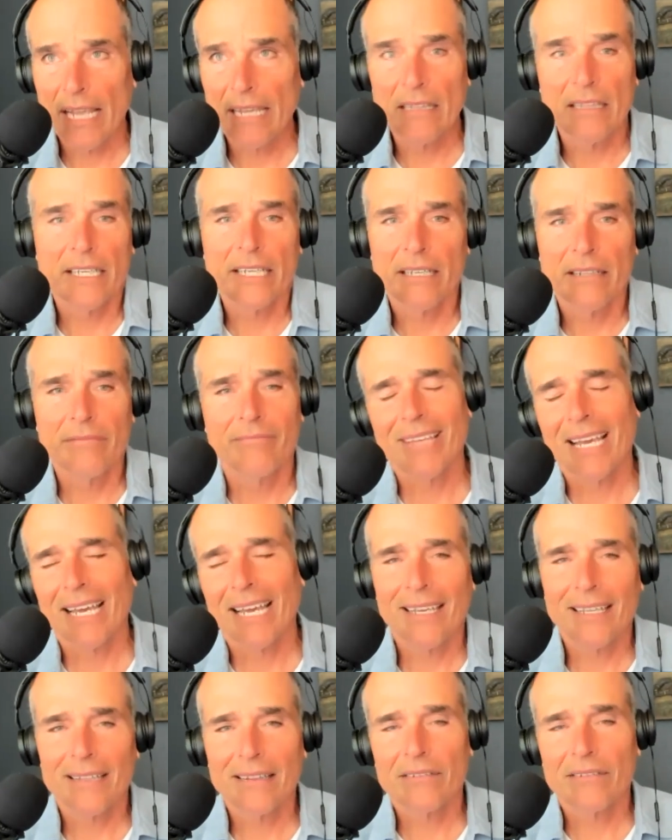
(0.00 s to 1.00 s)
alien
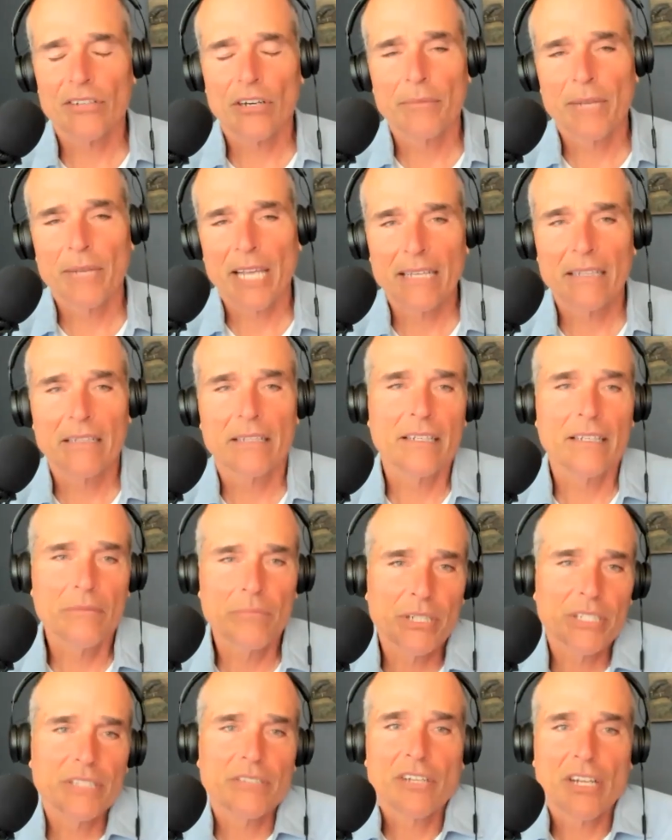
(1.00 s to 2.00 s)
i hate the term alien
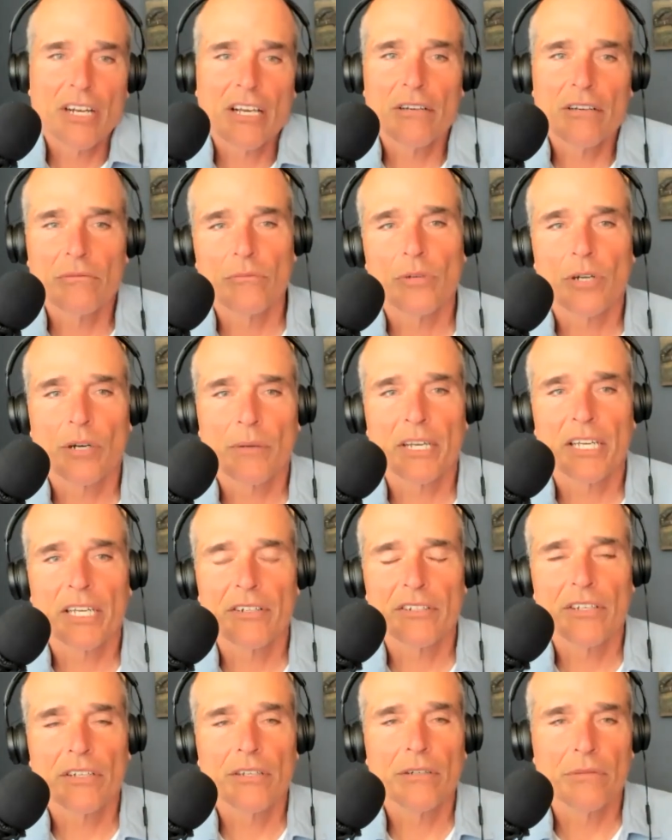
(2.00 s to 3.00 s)
but you know what are we
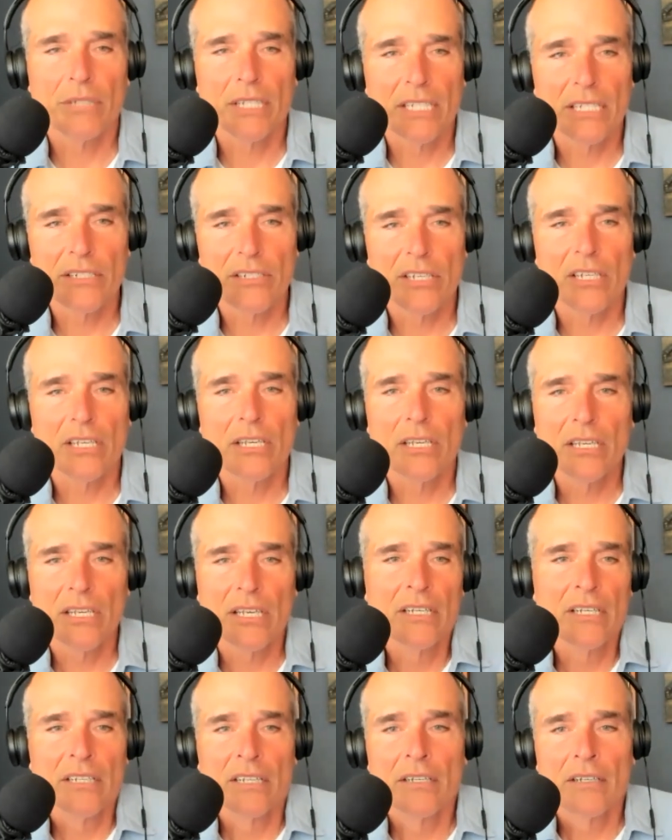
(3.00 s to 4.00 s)
going to do
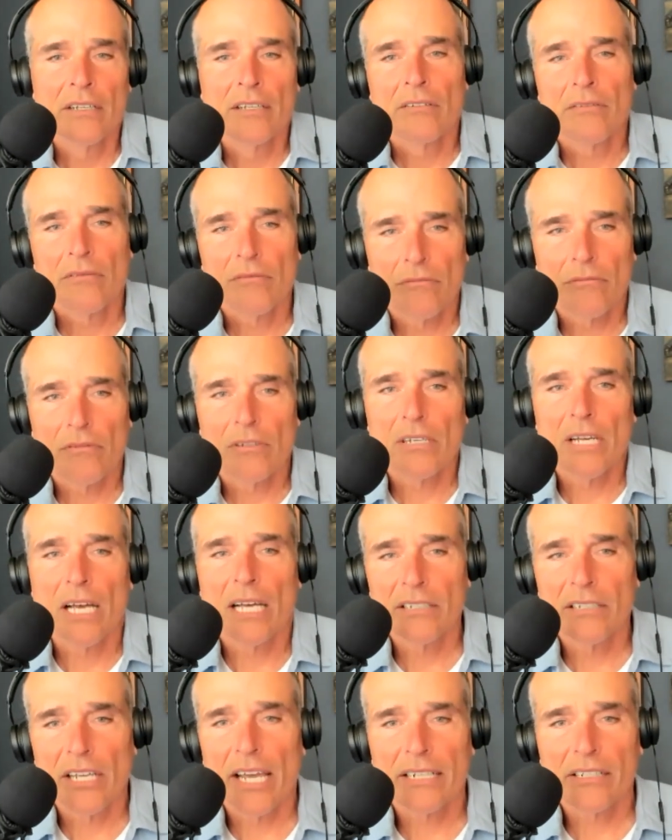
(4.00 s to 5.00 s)
et
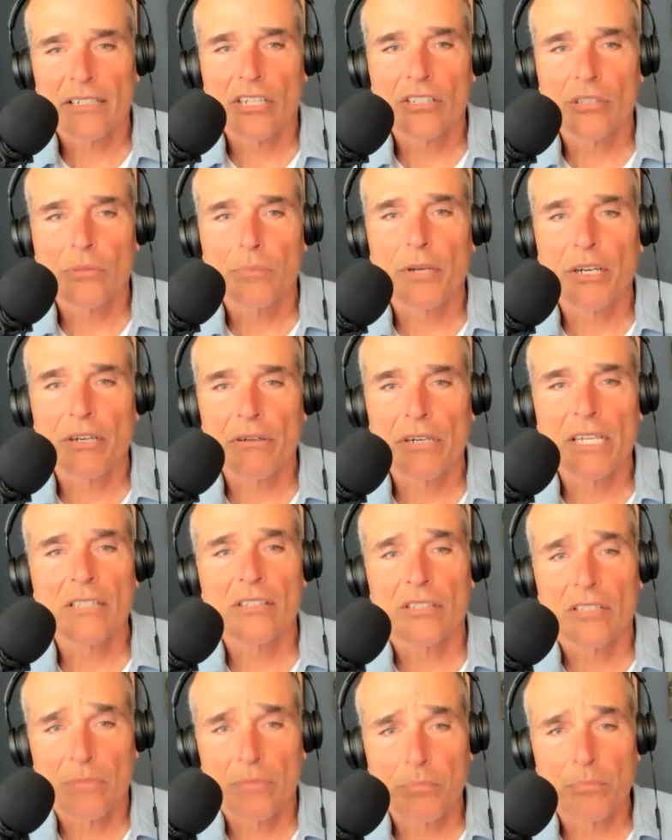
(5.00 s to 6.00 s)
contact
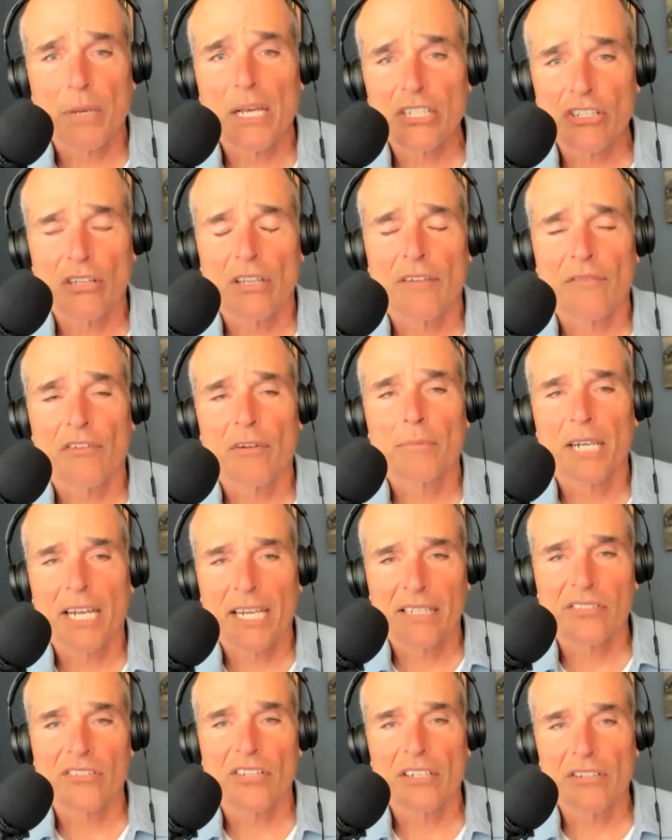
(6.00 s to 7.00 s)
experience especially from
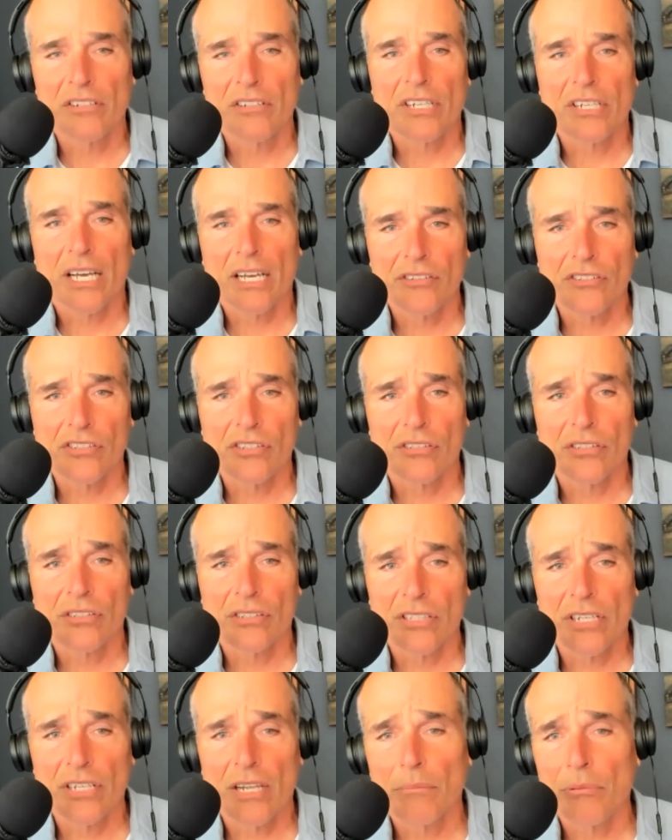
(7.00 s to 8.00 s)
an extended
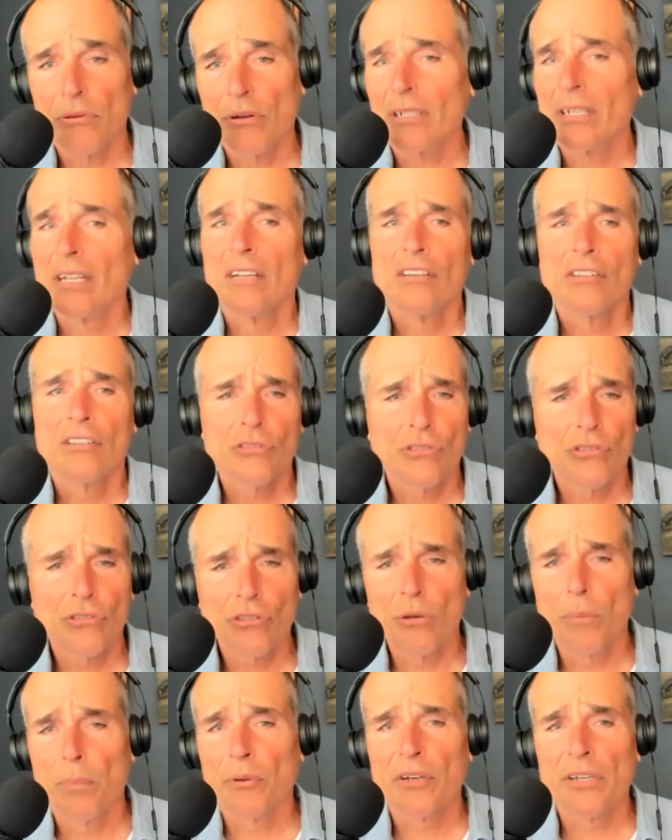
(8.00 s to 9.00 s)
consciousness standpoint
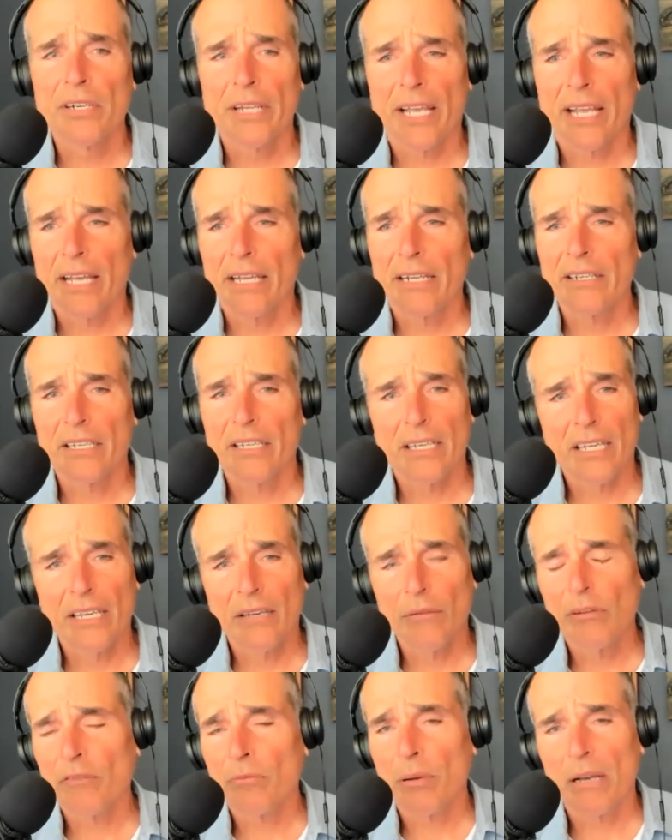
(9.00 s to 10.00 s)
super into
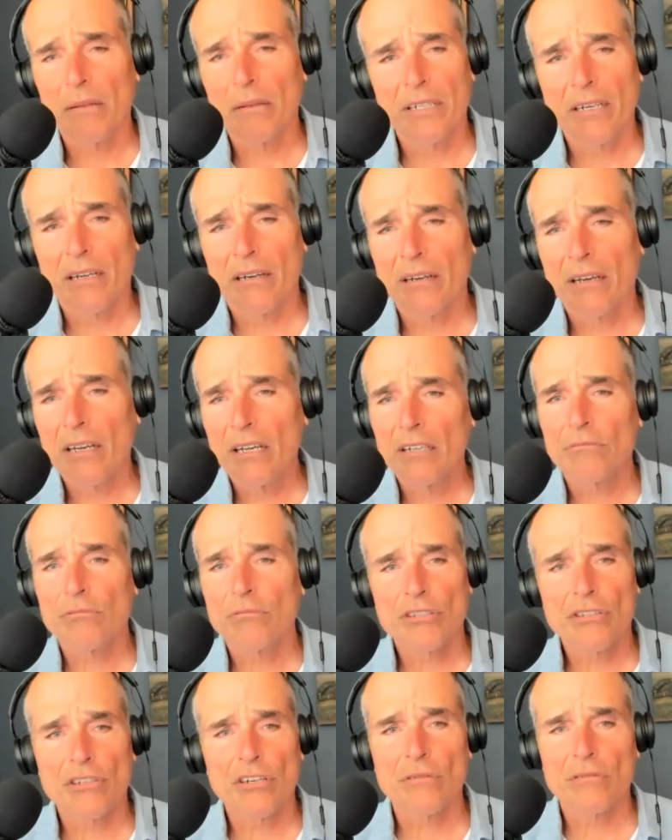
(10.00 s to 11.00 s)
nde we've probably done a
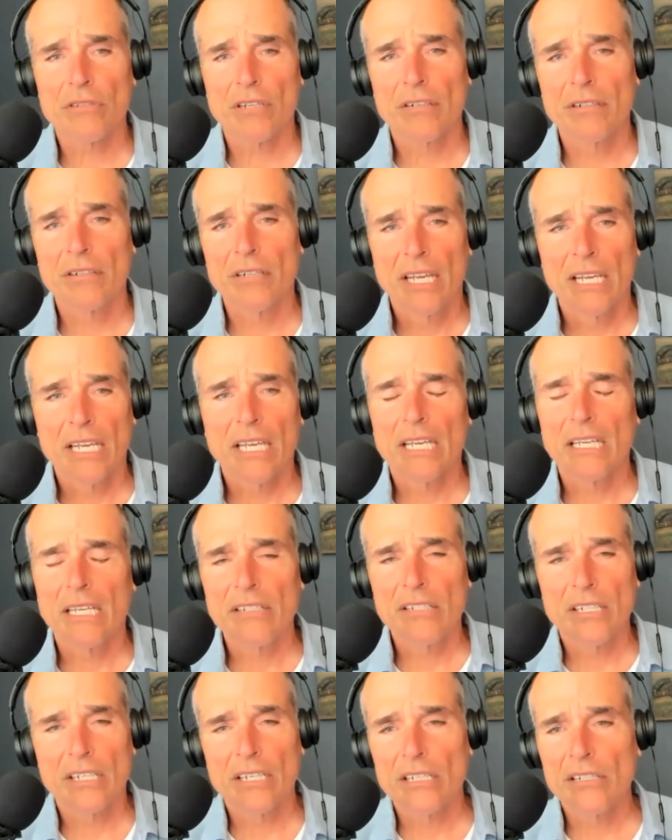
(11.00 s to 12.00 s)
hundred shows on
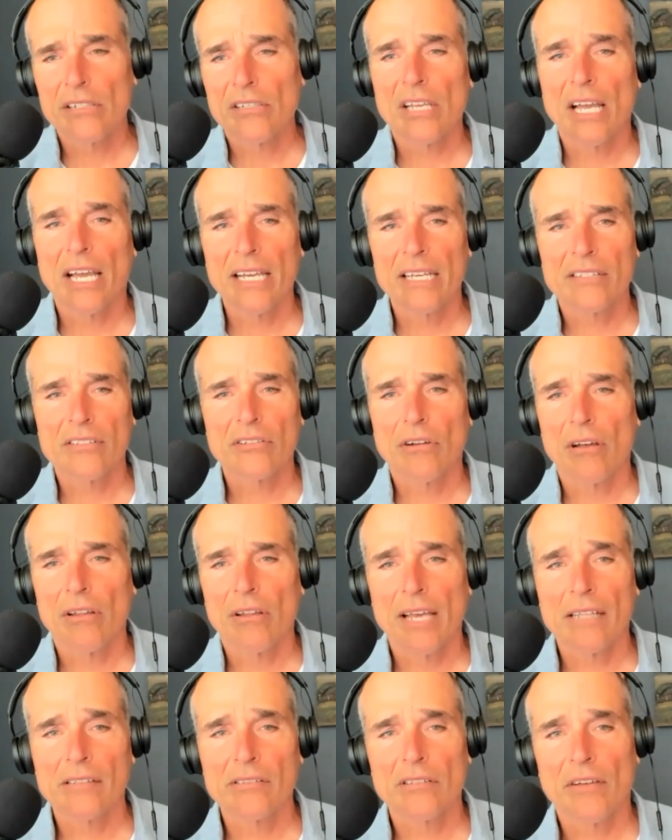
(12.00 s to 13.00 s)
nde science and
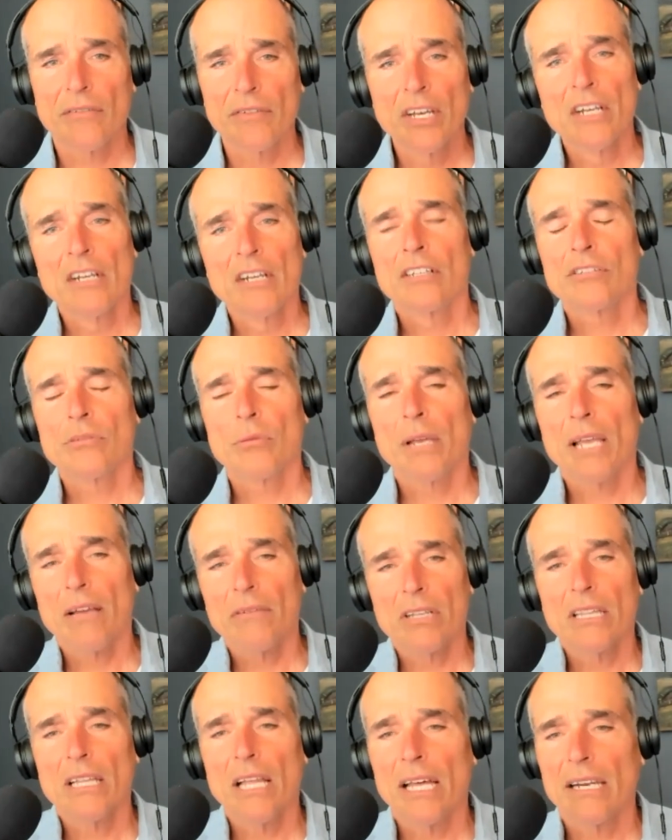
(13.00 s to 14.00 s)
all that stuff so we
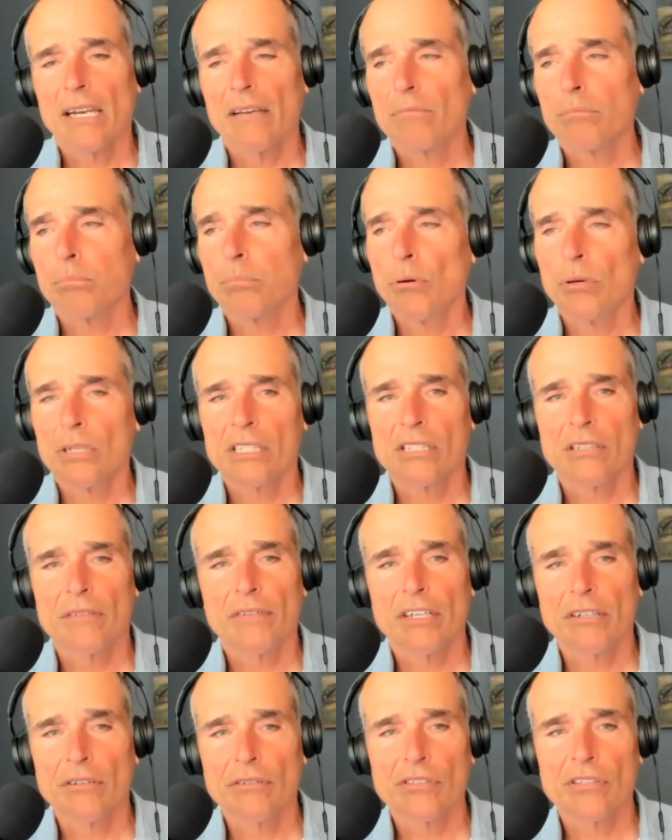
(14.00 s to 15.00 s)
have a lot of points
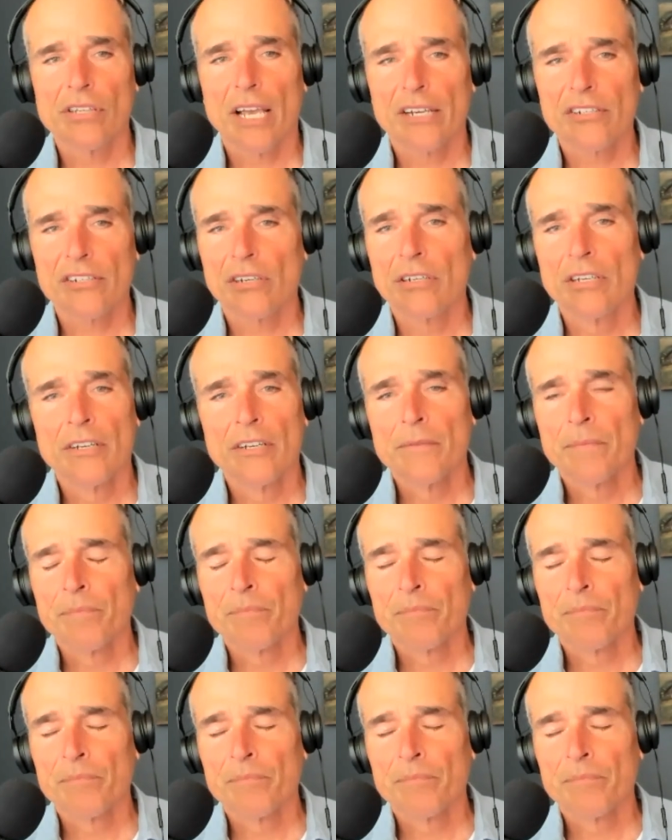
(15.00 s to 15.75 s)
of intersection